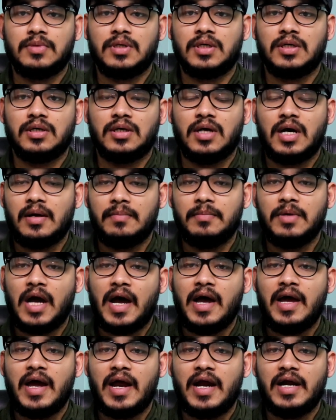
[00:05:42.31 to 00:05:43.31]

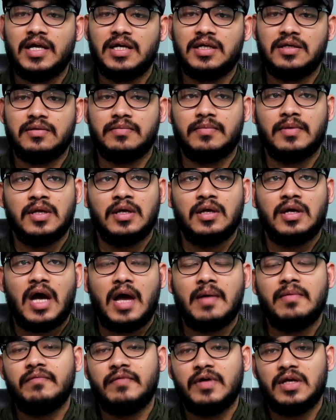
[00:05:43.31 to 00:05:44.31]

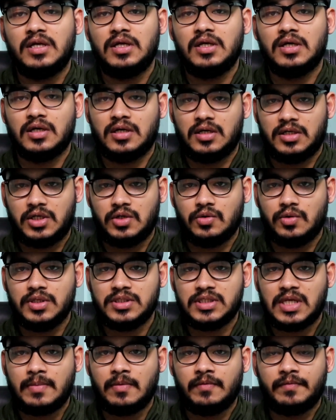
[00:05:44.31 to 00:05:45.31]
I'm a very
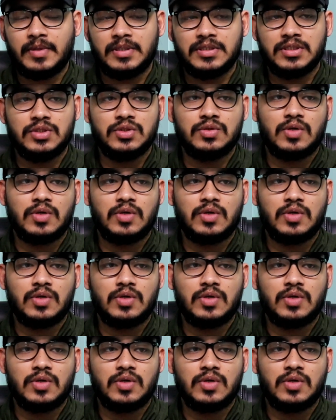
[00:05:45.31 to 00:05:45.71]
curious type of person,